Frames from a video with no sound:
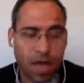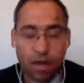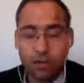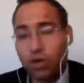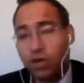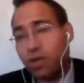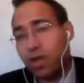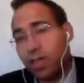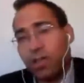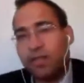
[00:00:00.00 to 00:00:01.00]
Absolutely.
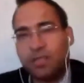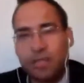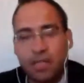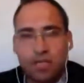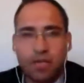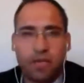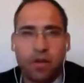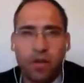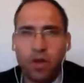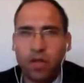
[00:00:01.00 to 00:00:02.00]
I mean, this is this is a
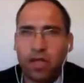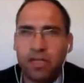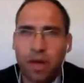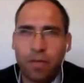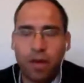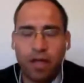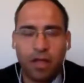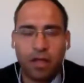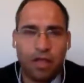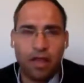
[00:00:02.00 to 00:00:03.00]
phenomenon that is happening
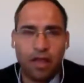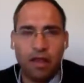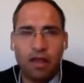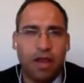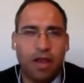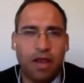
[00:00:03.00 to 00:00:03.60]
in in, in,